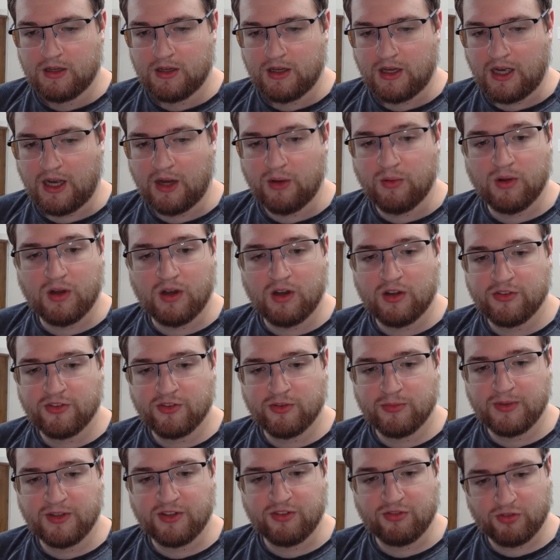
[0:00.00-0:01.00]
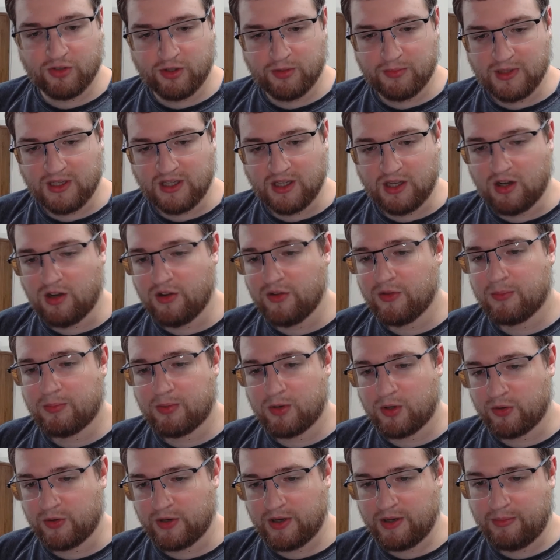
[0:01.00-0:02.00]
I will also be streaming all the
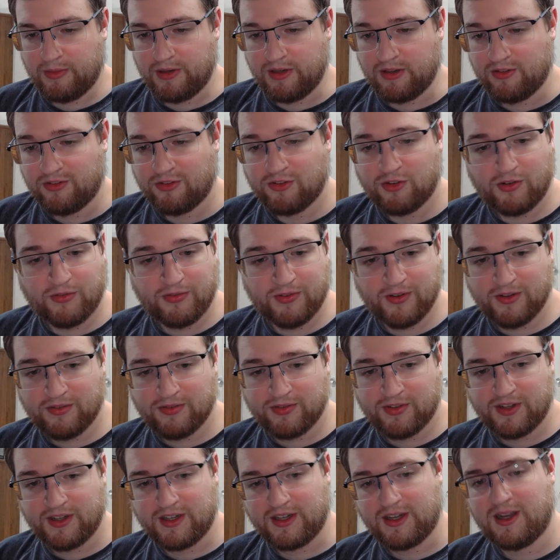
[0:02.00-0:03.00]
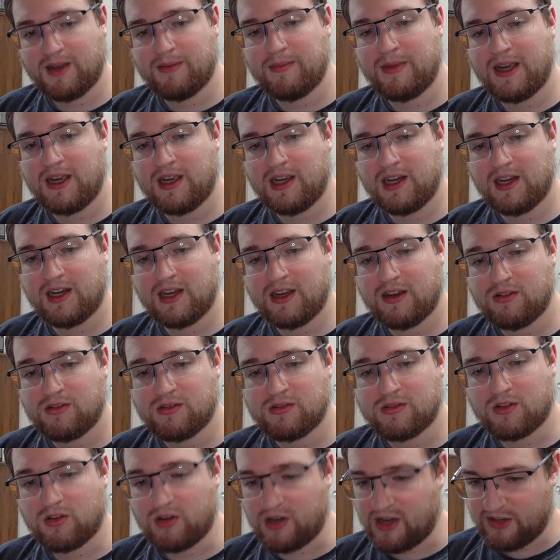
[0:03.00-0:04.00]
programming, so feel free to come hang out
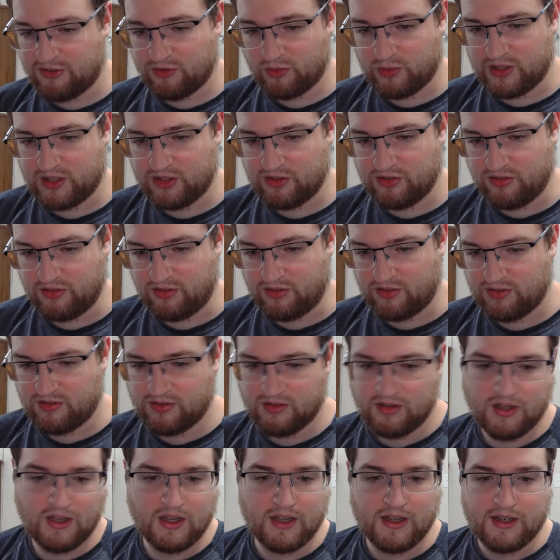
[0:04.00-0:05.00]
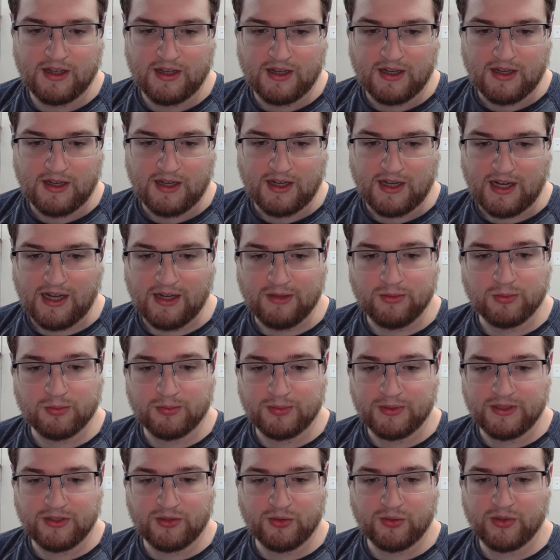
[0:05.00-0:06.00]
or ask questions. I will
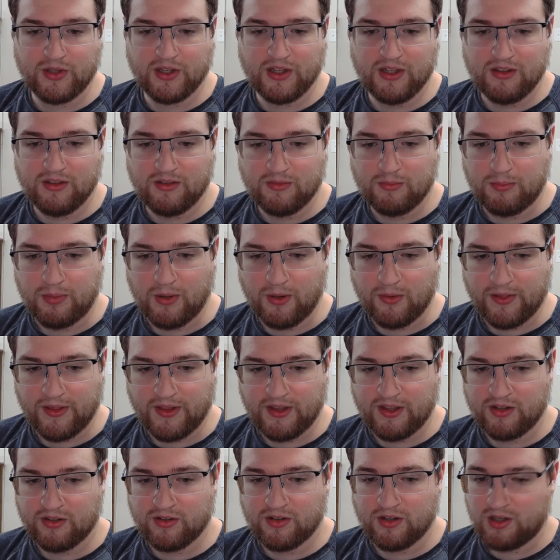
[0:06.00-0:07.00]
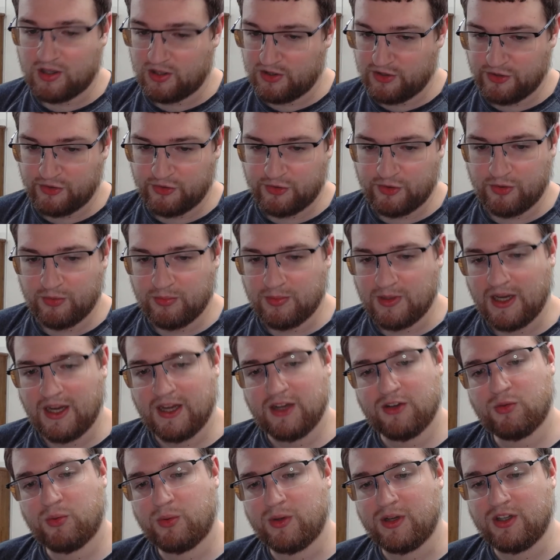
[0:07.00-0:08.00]
be doing it both here on YouTube
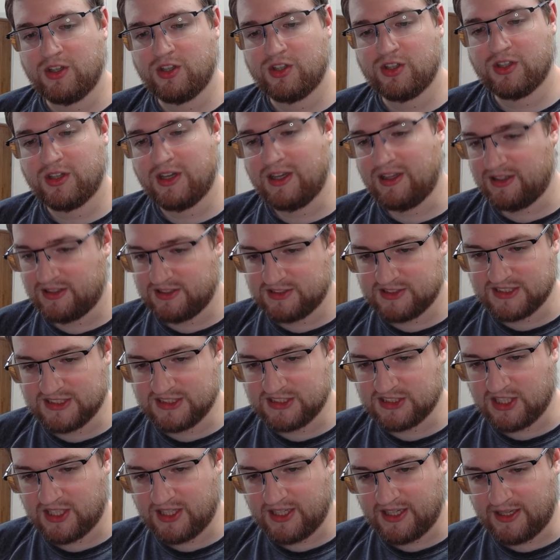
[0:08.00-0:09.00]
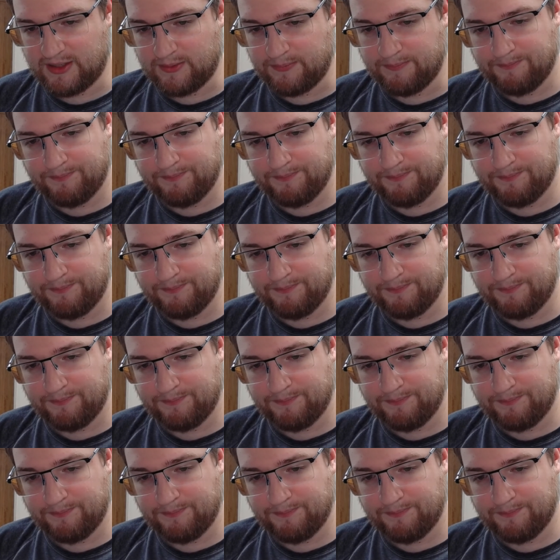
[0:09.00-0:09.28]
and Twitch, at least to start out.